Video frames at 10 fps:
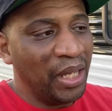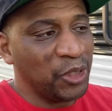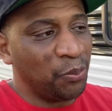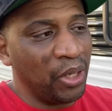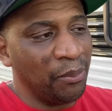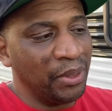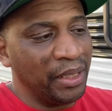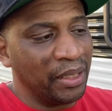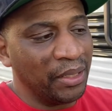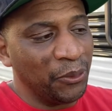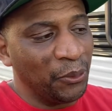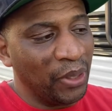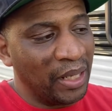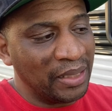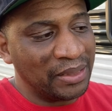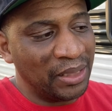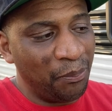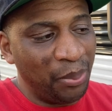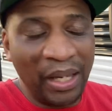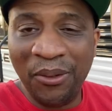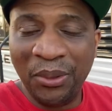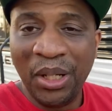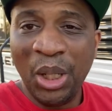It's probably a little less than a pound,